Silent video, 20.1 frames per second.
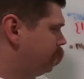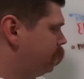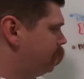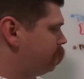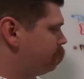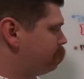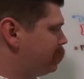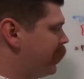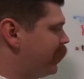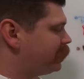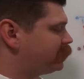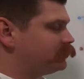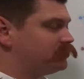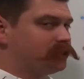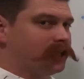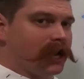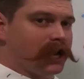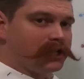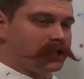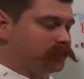
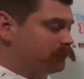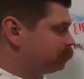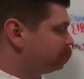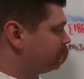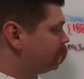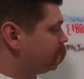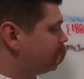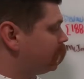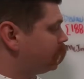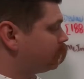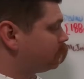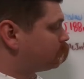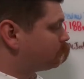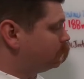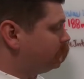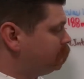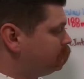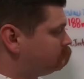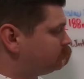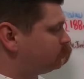McIntosh
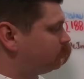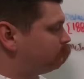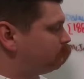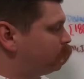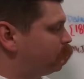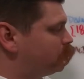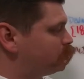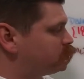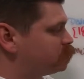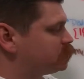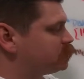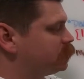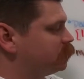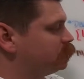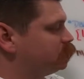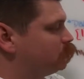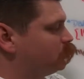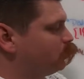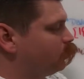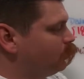agreed to
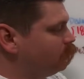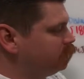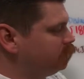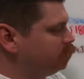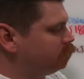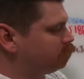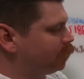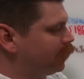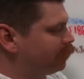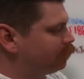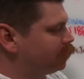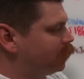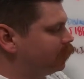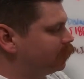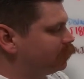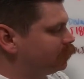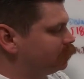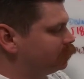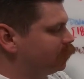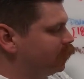purchase
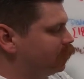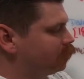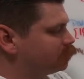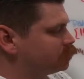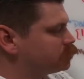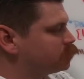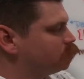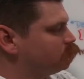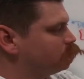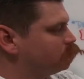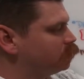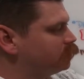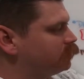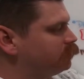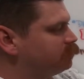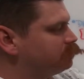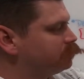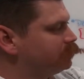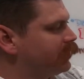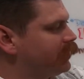$2,500 worth
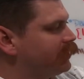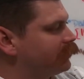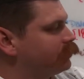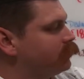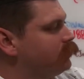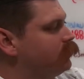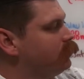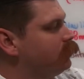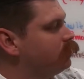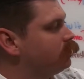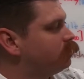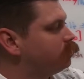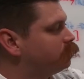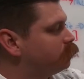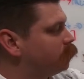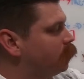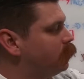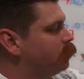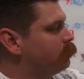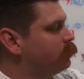of black
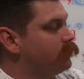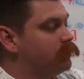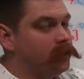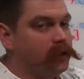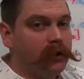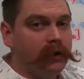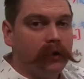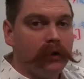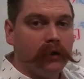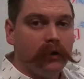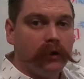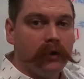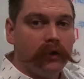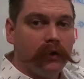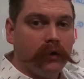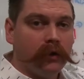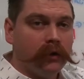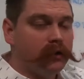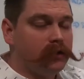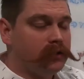from
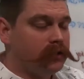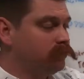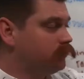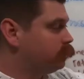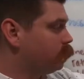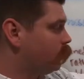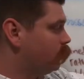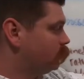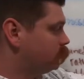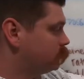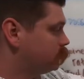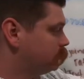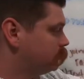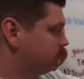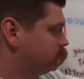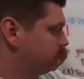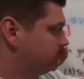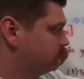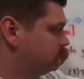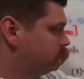
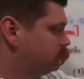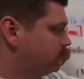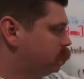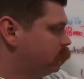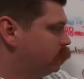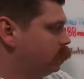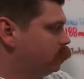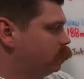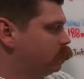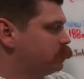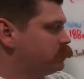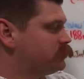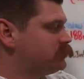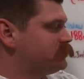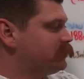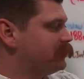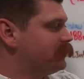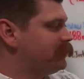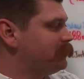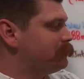Devault, which
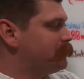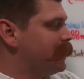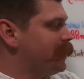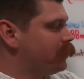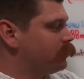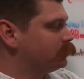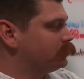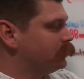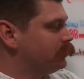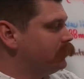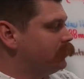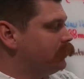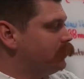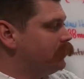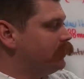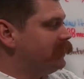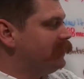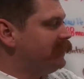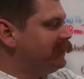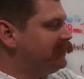is the amount
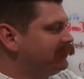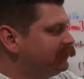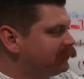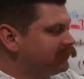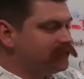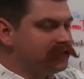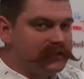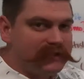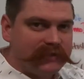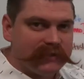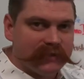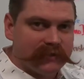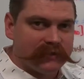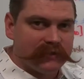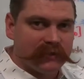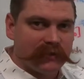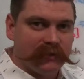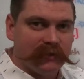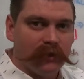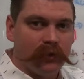
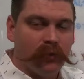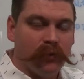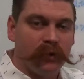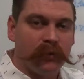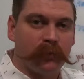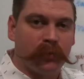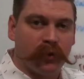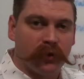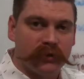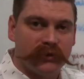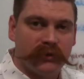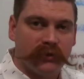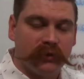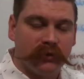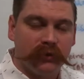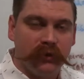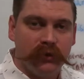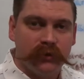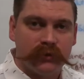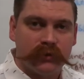inconsistent with
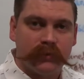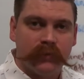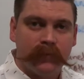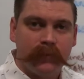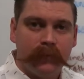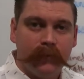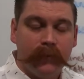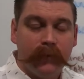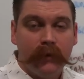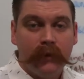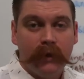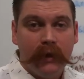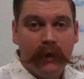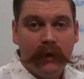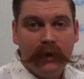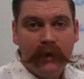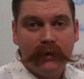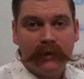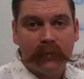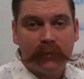personal use.
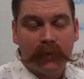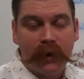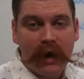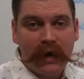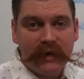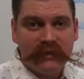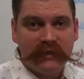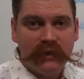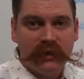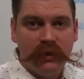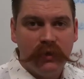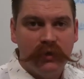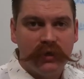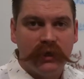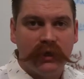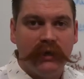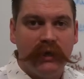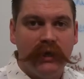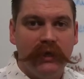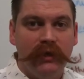Again, the
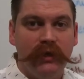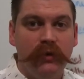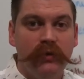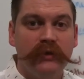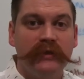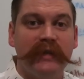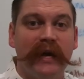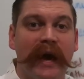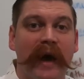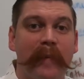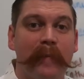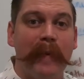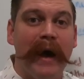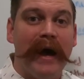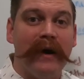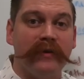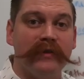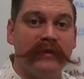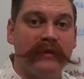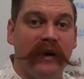prosecution can use the
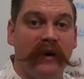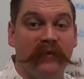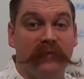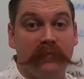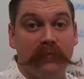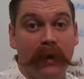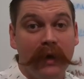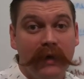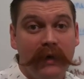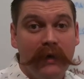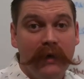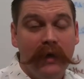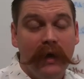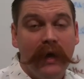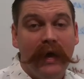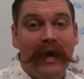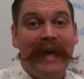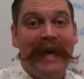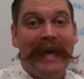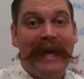amounts of money
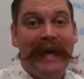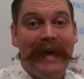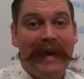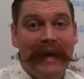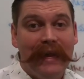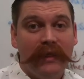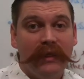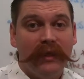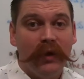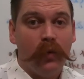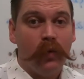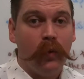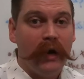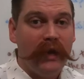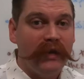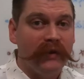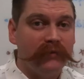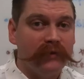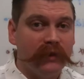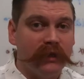and the
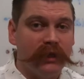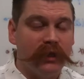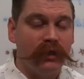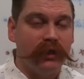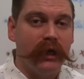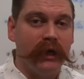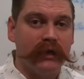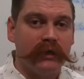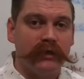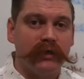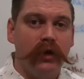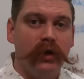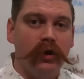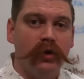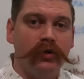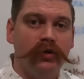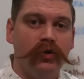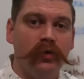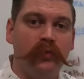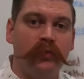weight of the drugs
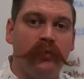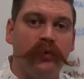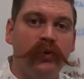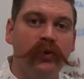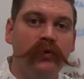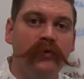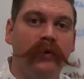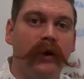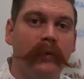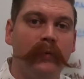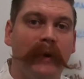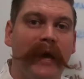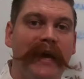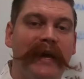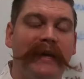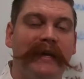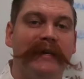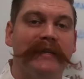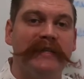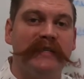to prove up
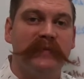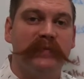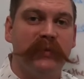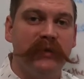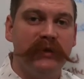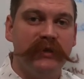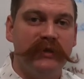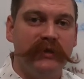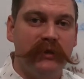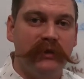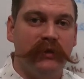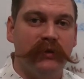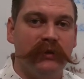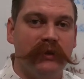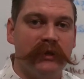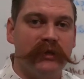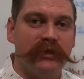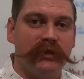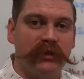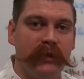a conspiracy to
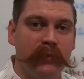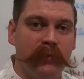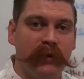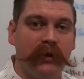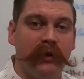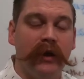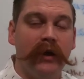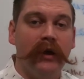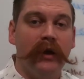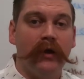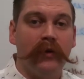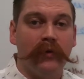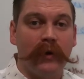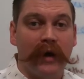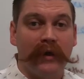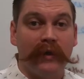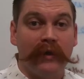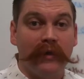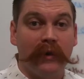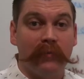distribute
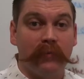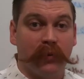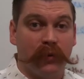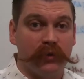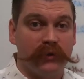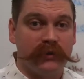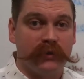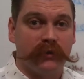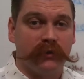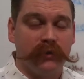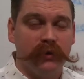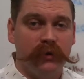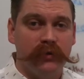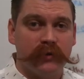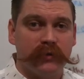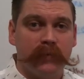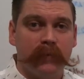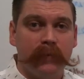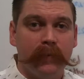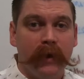rather than personal
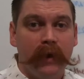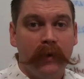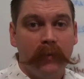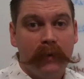use.